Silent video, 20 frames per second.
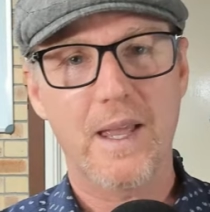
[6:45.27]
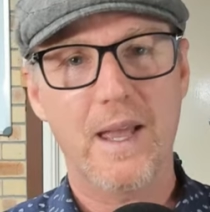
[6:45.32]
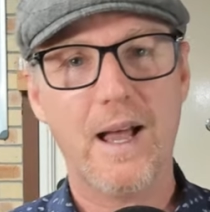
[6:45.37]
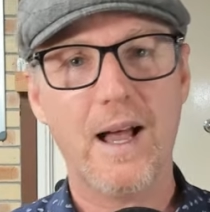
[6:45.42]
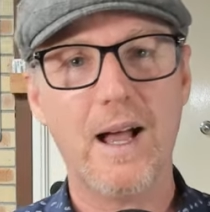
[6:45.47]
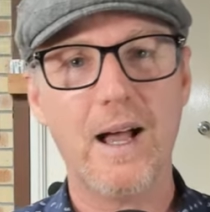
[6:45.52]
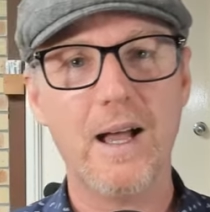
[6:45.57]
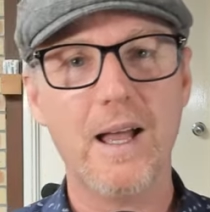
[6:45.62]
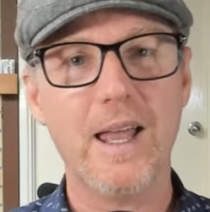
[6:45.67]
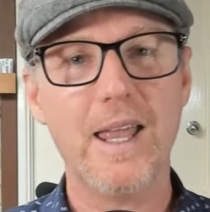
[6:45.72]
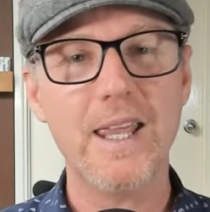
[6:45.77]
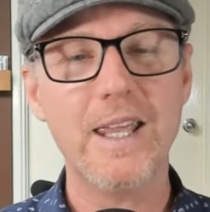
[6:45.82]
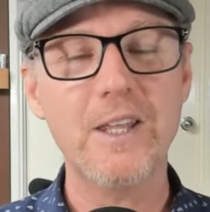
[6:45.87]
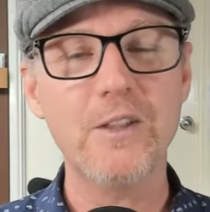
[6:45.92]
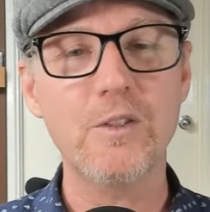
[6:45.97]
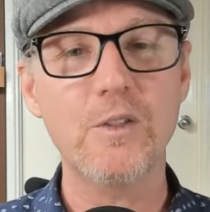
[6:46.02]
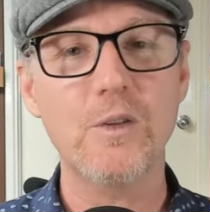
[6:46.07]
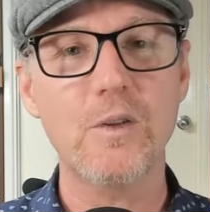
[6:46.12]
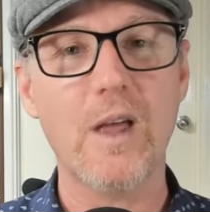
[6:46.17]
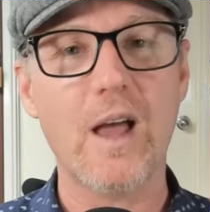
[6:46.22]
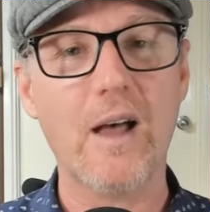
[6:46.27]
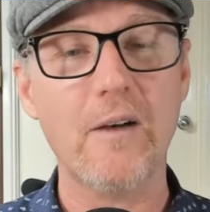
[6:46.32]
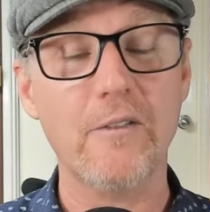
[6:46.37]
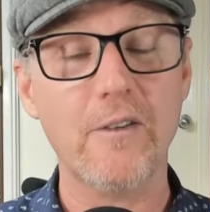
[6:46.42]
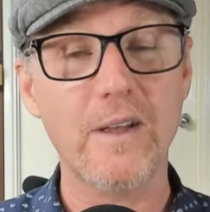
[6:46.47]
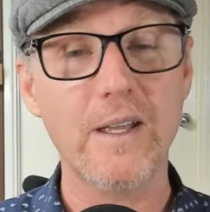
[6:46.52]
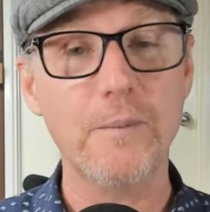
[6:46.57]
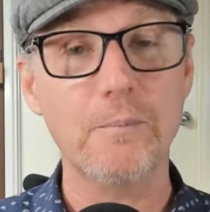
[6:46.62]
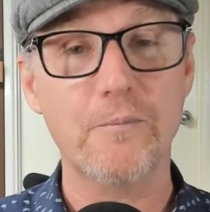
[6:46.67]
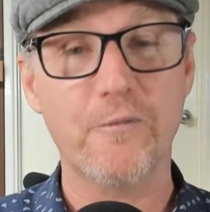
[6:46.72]
Uh, in uh,
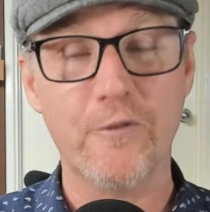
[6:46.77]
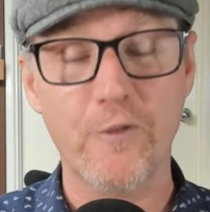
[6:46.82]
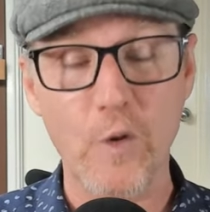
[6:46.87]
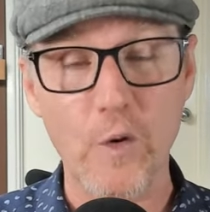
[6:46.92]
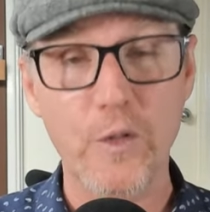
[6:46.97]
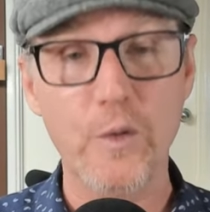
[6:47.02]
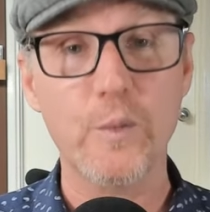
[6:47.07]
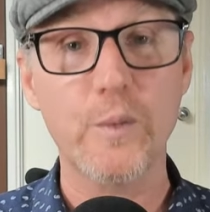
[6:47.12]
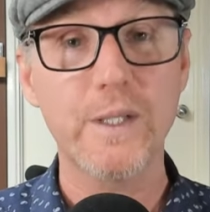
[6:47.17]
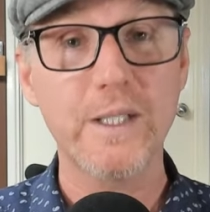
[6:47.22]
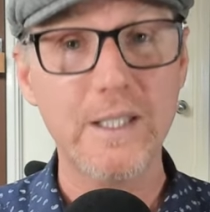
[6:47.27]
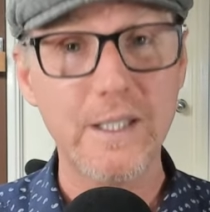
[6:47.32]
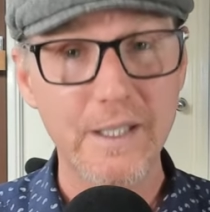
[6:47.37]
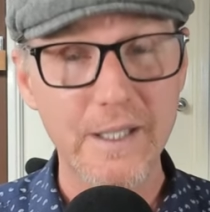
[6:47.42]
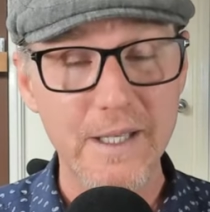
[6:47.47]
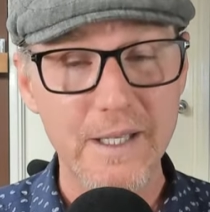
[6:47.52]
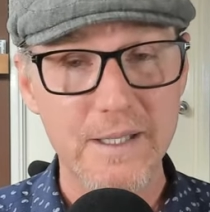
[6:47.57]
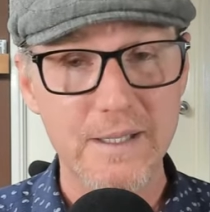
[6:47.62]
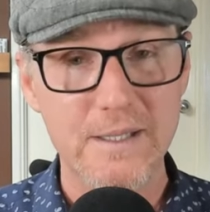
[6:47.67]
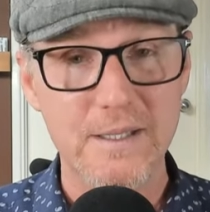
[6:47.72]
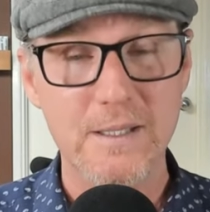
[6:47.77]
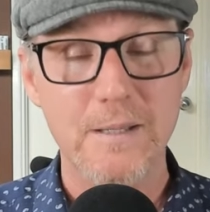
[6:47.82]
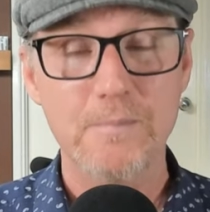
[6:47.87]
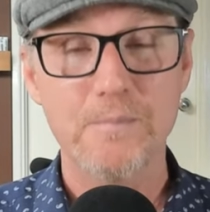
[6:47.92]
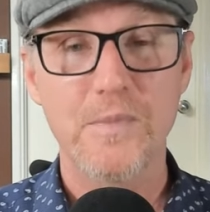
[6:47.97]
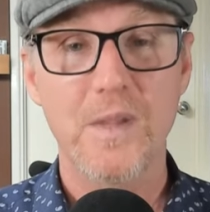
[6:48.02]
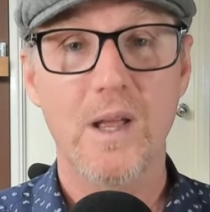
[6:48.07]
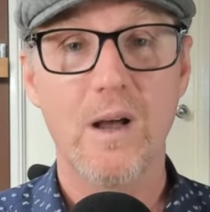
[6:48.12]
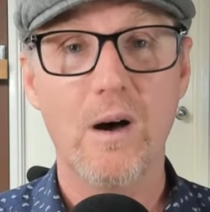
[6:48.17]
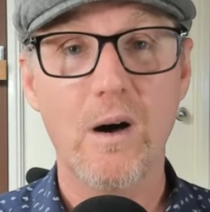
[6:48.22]
for the release
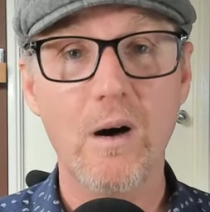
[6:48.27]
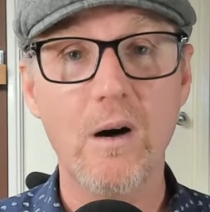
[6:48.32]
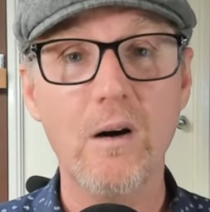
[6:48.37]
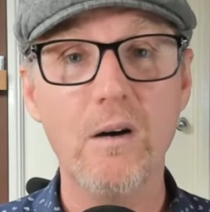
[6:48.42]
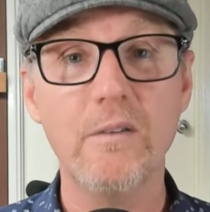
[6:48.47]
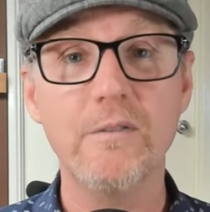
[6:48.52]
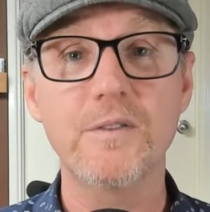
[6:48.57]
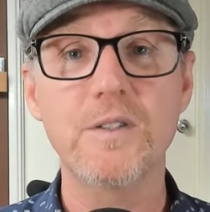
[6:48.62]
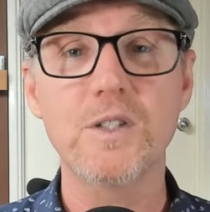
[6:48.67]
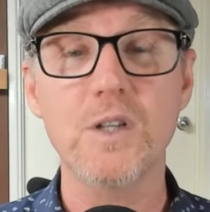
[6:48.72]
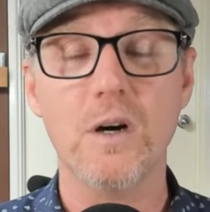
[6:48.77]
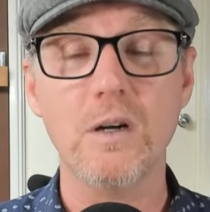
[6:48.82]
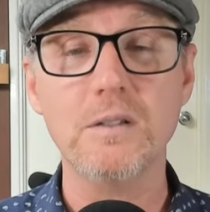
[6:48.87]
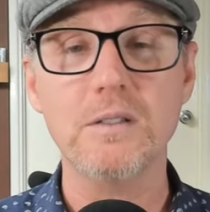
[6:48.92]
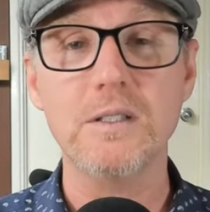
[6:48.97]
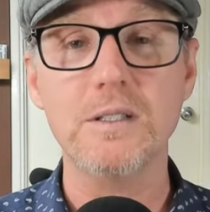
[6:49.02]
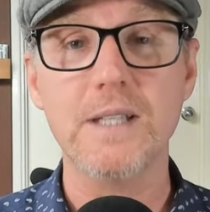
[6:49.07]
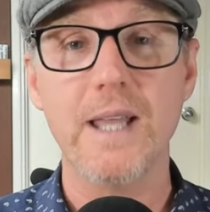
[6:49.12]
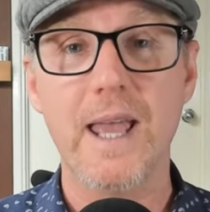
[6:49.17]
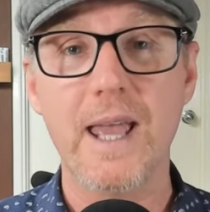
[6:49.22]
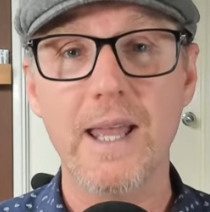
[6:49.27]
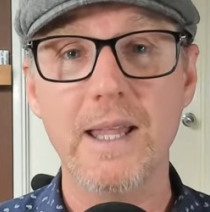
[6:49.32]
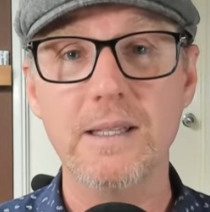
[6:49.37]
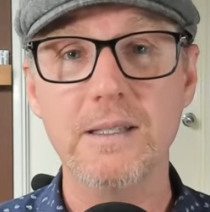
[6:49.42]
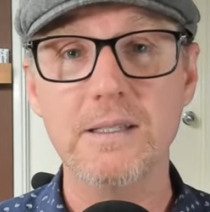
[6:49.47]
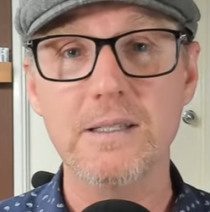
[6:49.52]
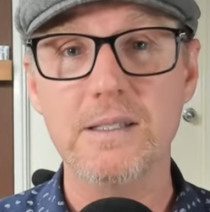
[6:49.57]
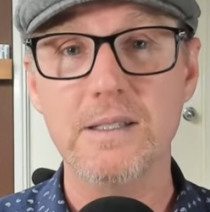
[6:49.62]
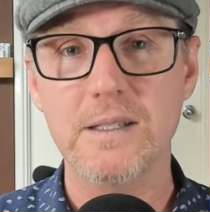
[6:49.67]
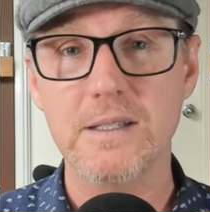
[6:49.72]
of Doctor
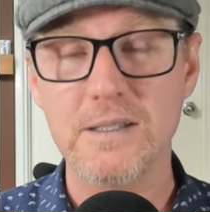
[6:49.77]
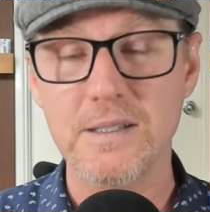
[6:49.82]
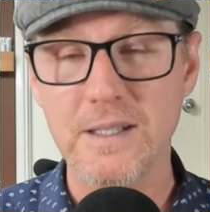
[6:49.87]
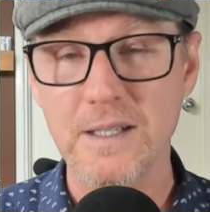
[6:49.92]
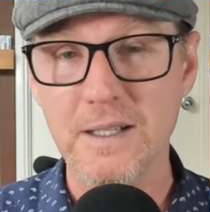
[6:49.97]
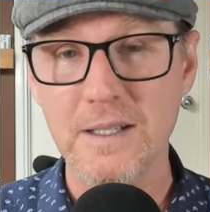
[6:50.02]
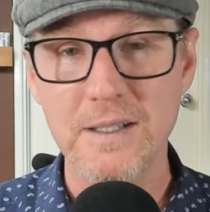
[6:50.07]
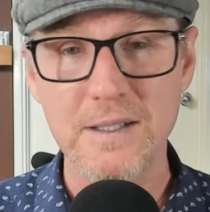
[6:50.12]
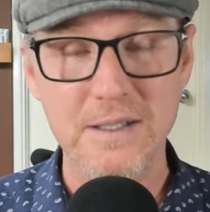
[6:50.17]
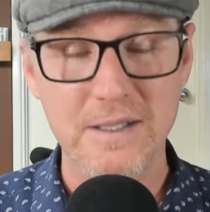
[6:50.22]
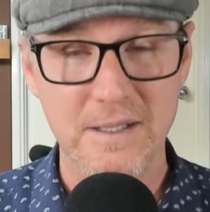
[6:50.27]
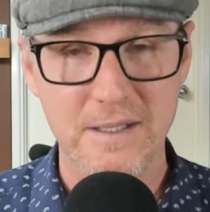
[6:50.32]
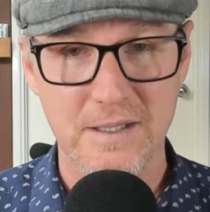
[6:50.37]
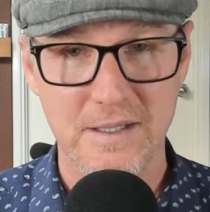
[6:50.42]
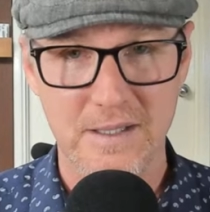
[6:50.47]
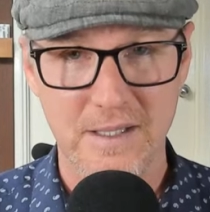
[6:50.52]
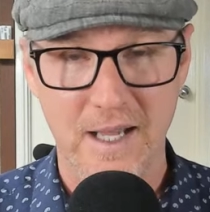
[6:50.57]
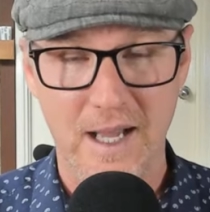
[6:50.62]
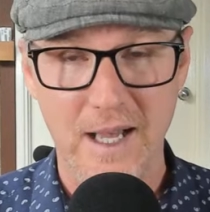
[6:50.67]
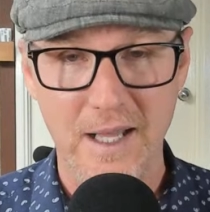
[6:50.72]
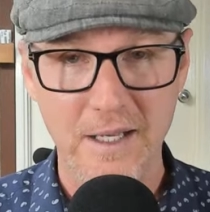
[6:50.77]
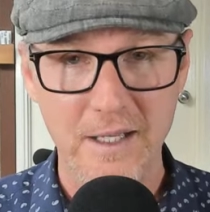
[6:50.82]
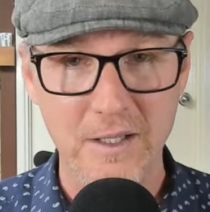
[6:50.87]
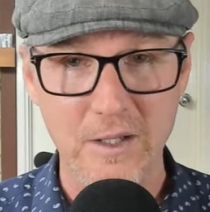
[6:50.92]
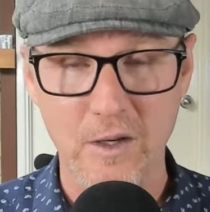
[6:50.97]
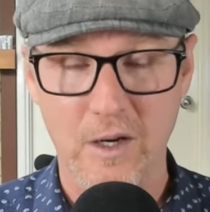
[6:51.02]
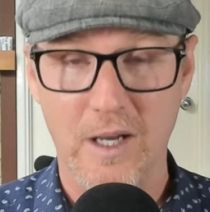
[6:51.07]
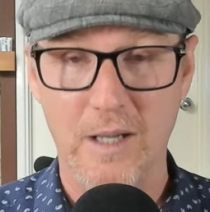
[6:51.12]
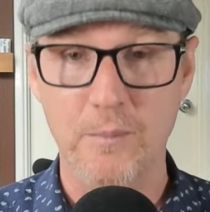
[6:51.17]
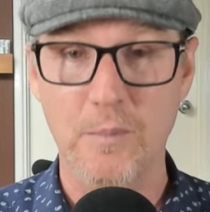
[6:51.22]
Dan's Singers Starting
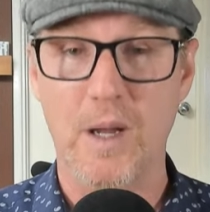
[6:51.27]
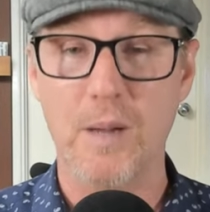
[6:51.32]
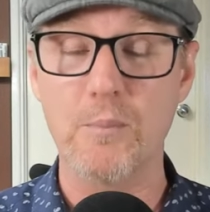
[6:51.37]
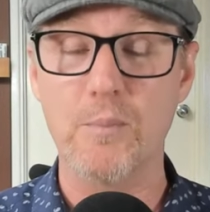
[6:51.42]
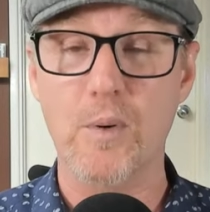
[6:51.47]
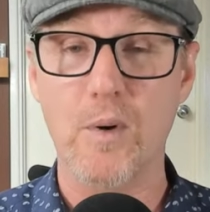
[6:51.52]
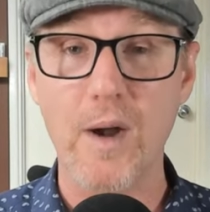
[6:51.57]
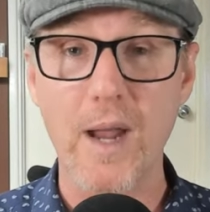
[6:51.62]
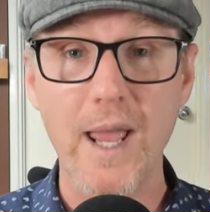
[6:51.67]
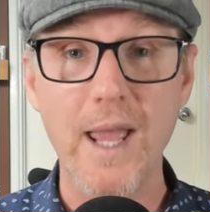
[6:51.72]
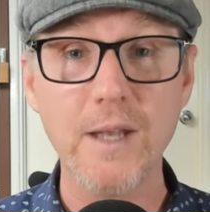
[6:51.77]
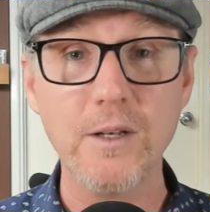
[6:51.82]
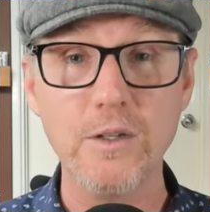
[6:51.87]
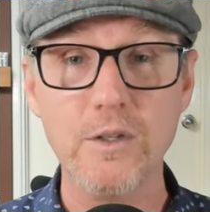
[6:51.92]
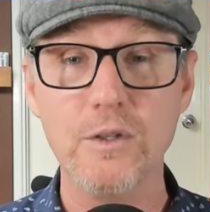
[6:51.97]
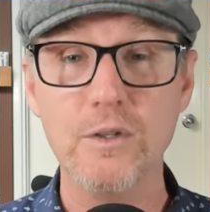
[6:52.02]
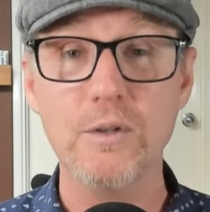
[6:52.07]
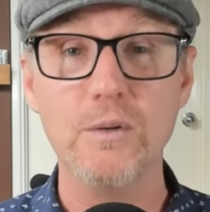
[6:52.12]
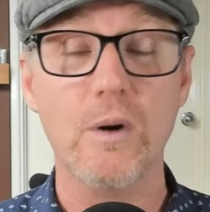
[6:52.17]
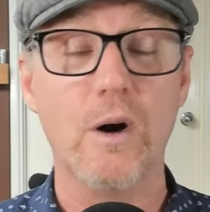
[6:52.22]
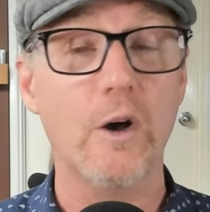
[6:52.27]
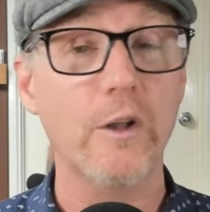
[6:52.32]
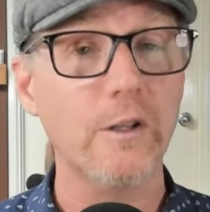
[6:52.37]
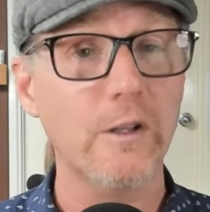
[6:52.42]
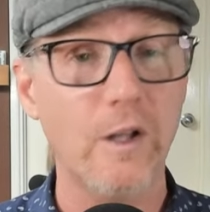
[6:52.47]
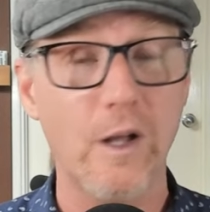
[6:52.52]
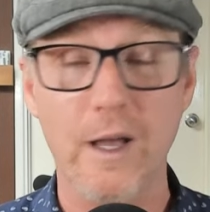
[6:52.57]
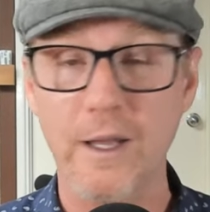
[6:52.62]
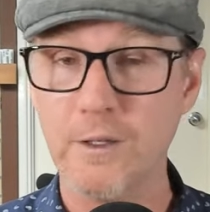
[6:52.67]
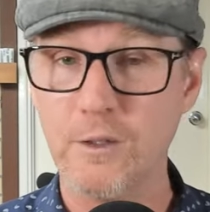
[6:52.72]
Guide, my brand new
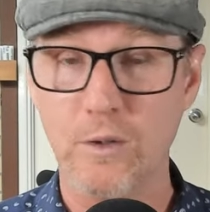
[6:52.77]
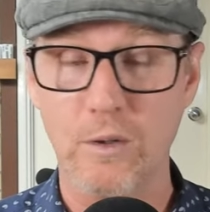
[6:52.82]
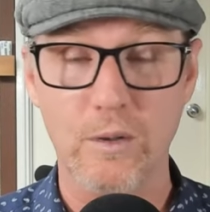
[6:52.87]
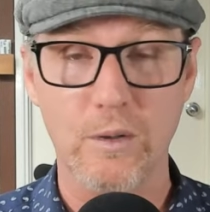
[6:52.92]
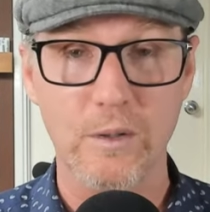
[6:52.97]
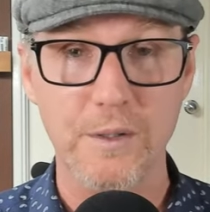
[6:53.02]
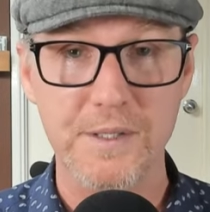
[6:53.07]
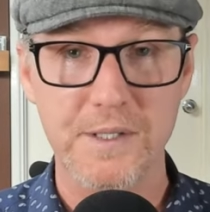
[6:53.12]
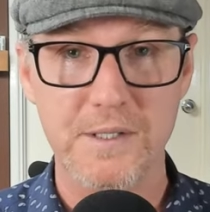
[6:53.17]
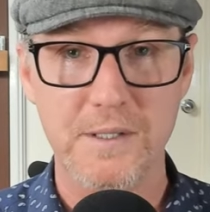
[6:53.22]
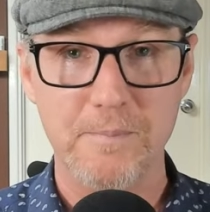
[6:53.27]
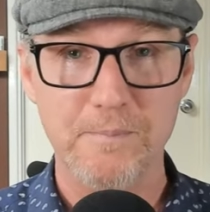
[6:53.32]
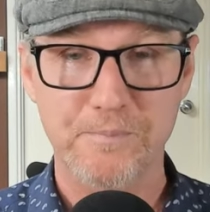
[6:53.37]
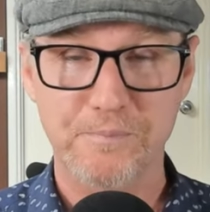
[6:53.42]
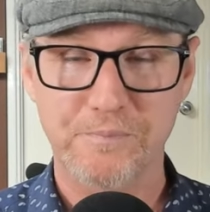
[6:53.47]
online course.